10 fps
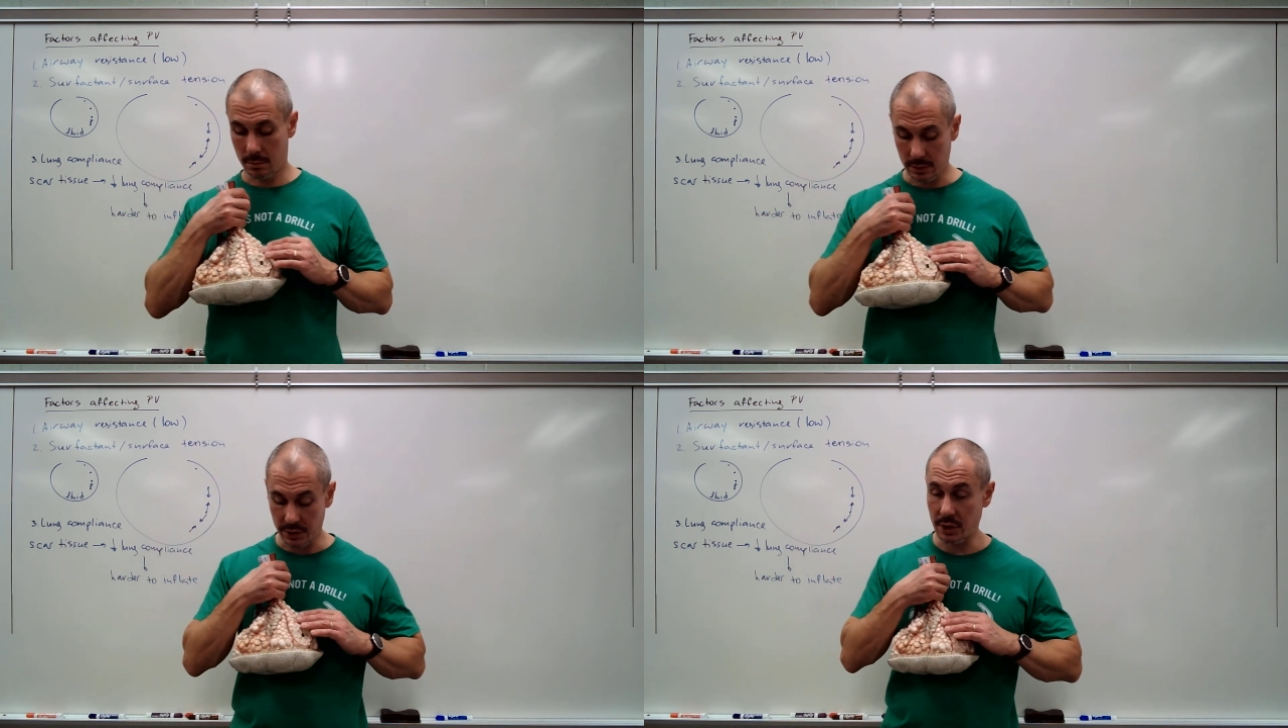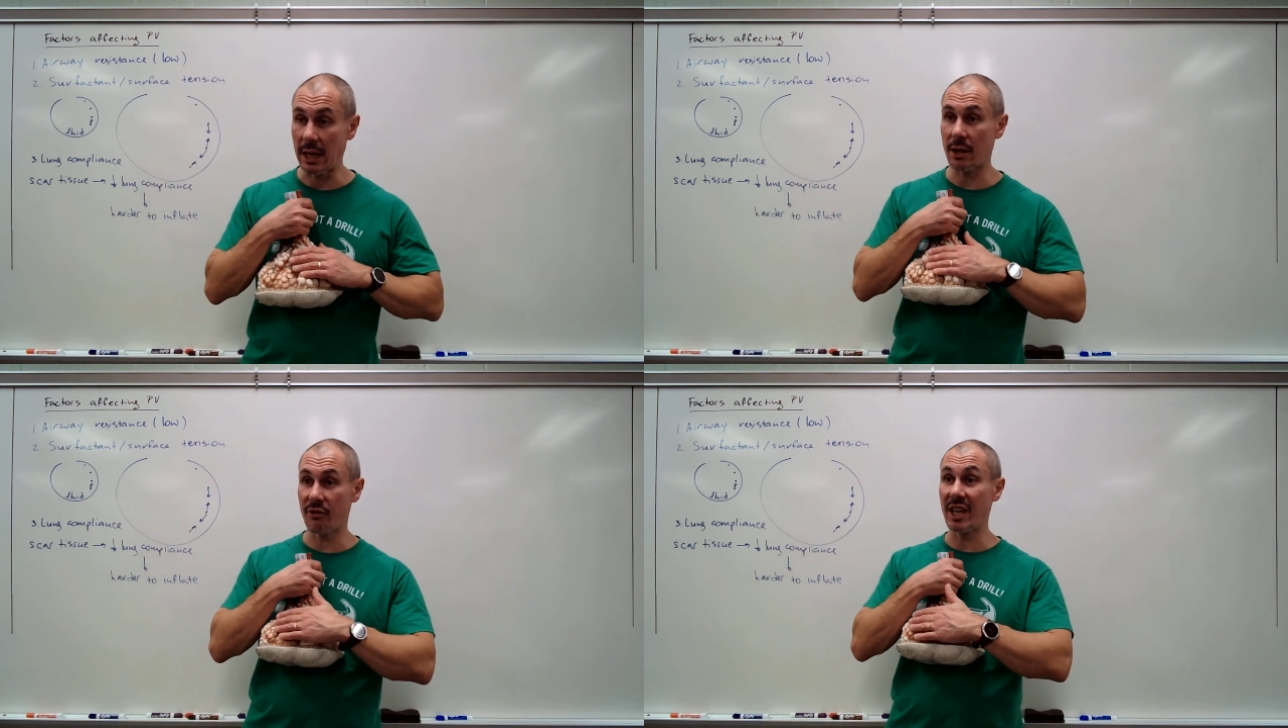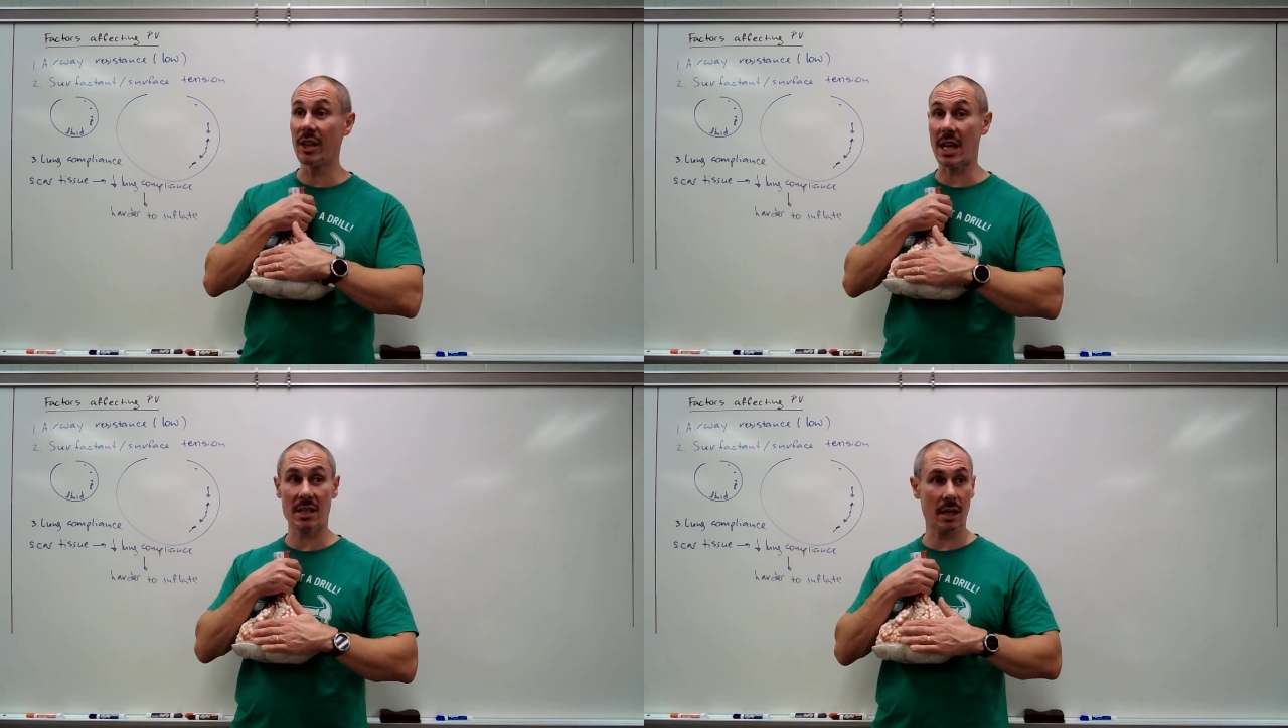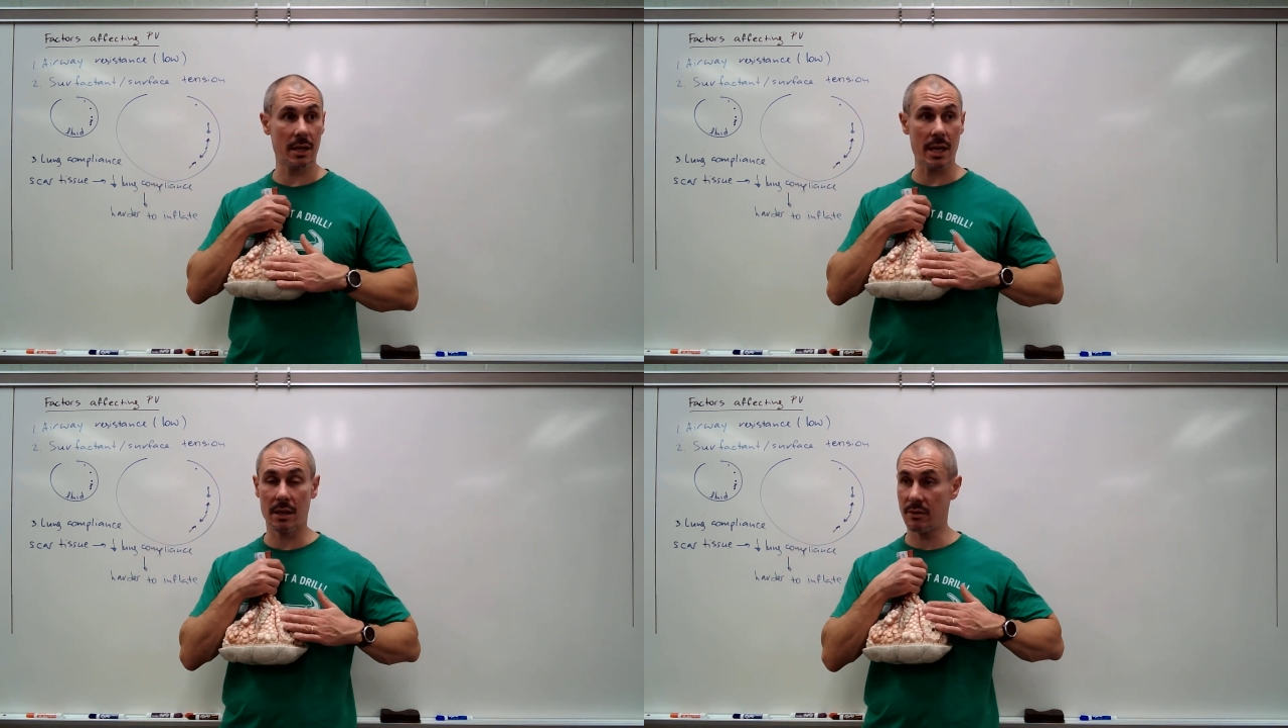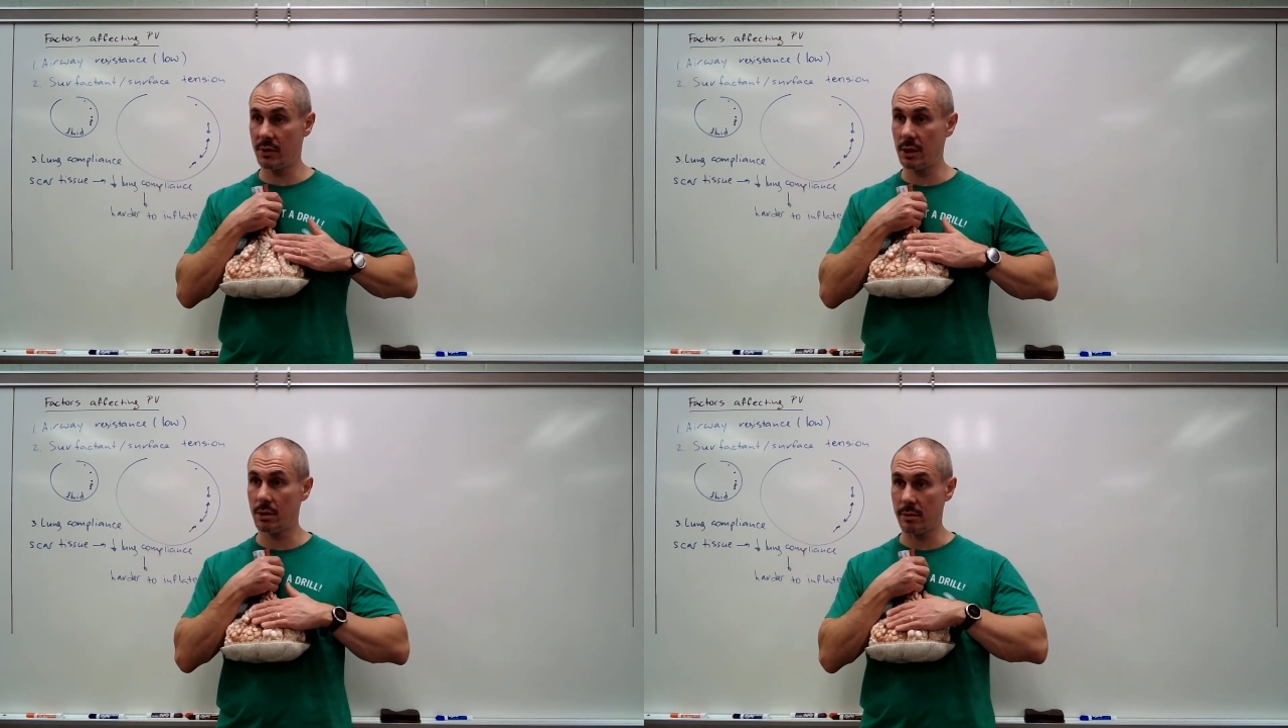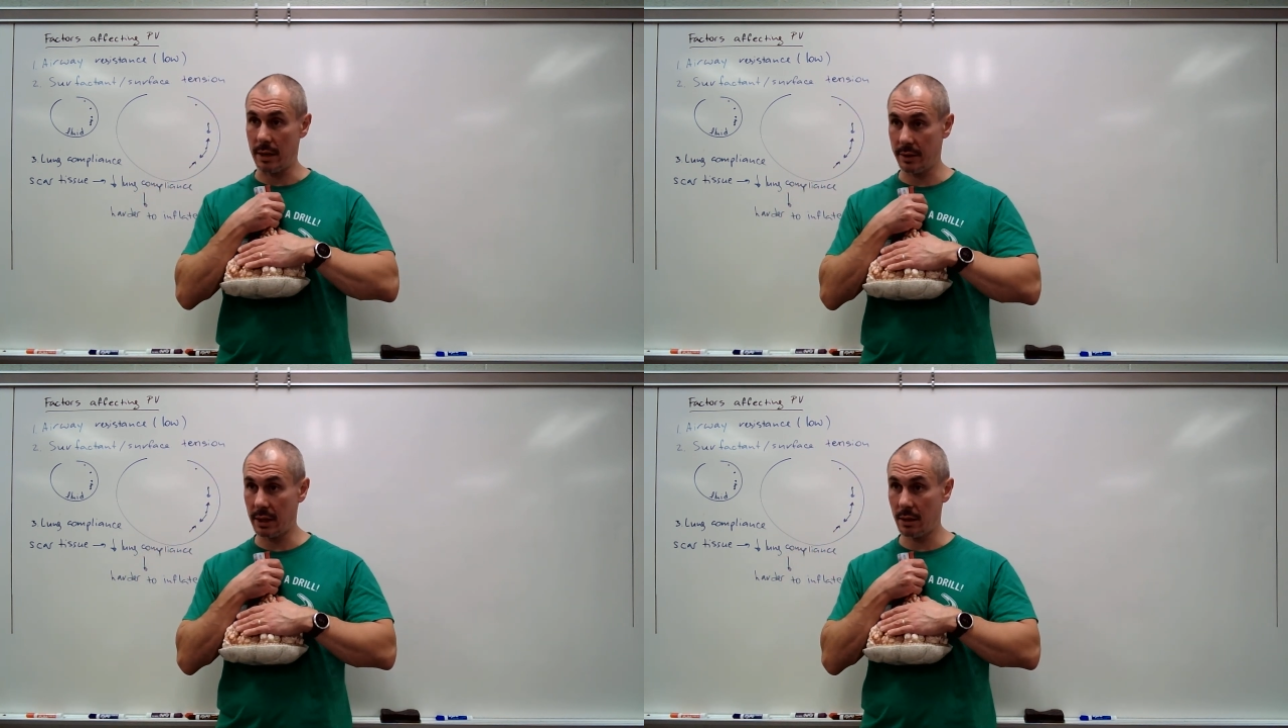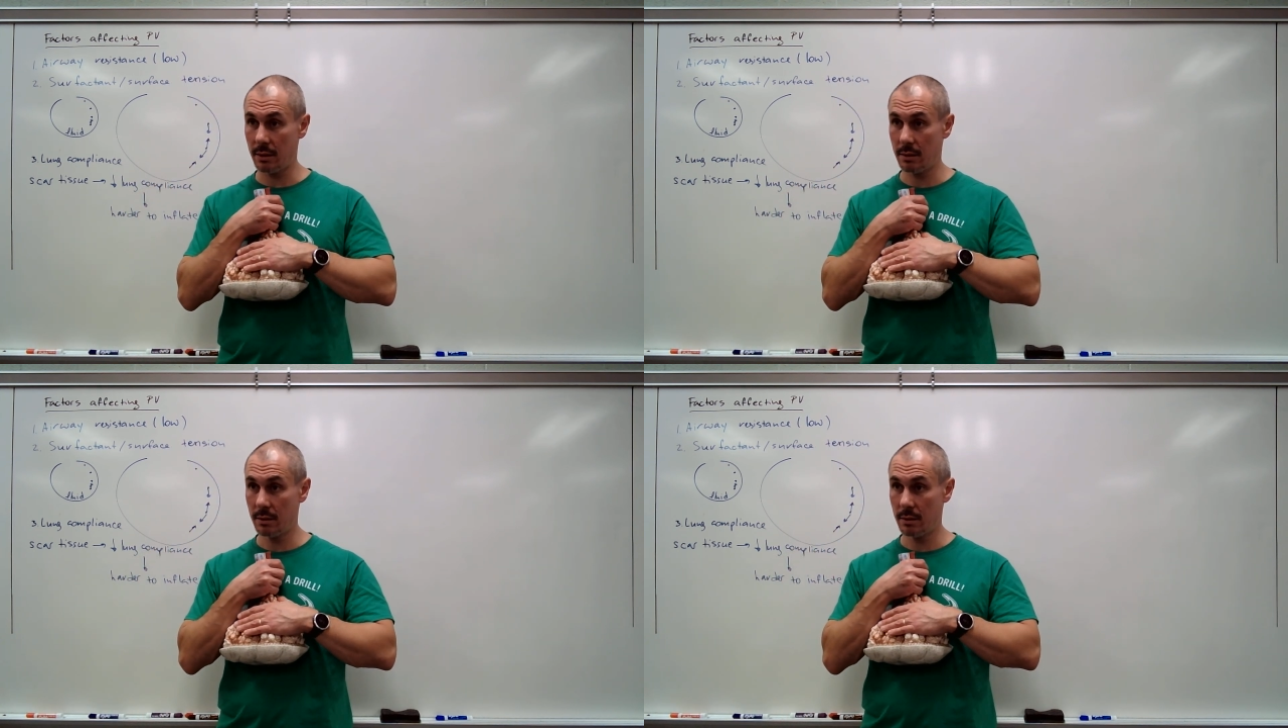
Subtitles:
there's a lot of elastic connective tissue around here.